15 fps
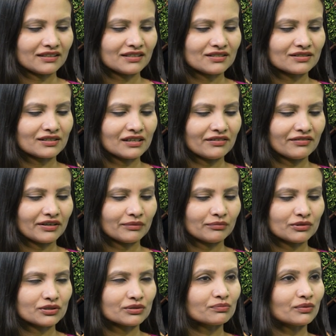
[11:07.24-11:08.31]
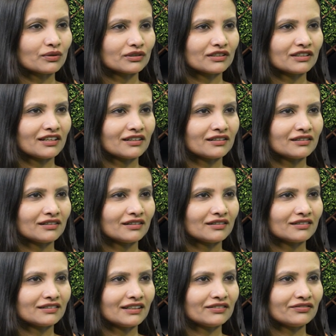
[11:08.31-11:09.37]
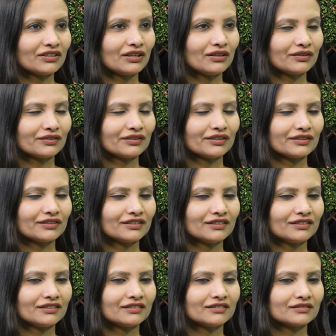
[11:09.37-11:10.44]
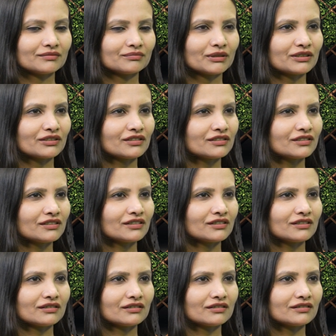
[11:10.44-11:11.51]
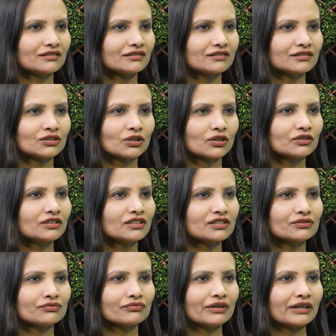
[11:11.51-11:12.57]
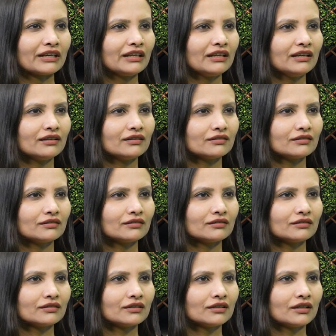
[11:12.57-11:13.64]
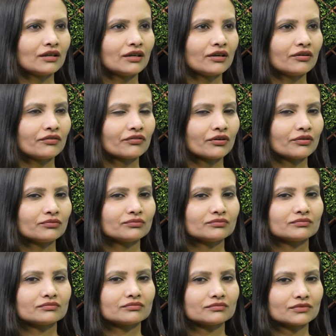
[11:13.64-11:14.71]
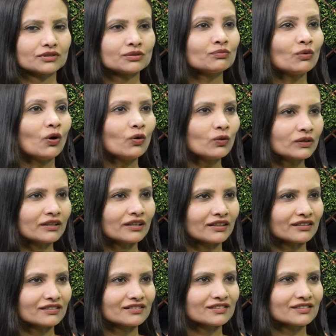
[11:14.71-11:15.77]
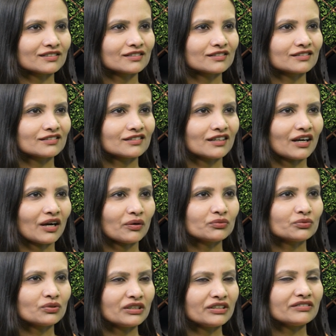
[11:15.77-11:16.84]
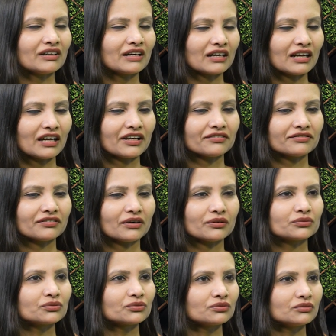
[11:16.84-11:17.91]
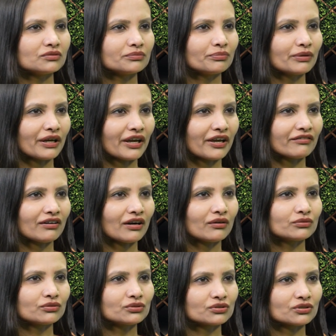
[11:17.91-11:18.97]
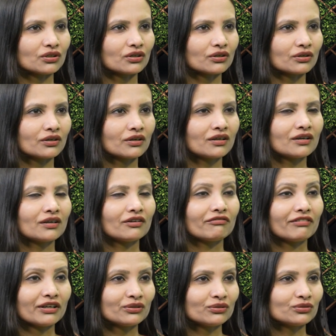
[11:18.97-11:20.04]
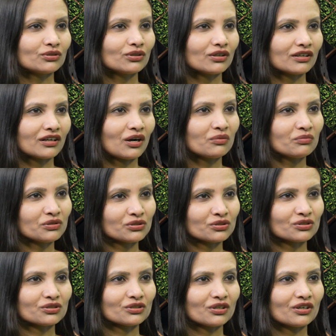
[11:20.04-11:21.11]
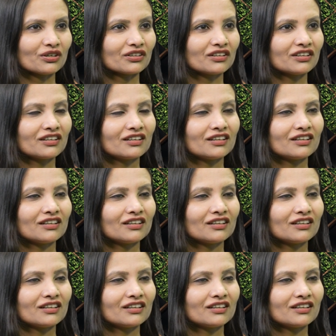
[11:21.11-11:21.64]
That is really very much important. And that we learned here, Patriji taught us very... from small things, how to live our life, how to behave, how to talk, where to talk, how much to talk,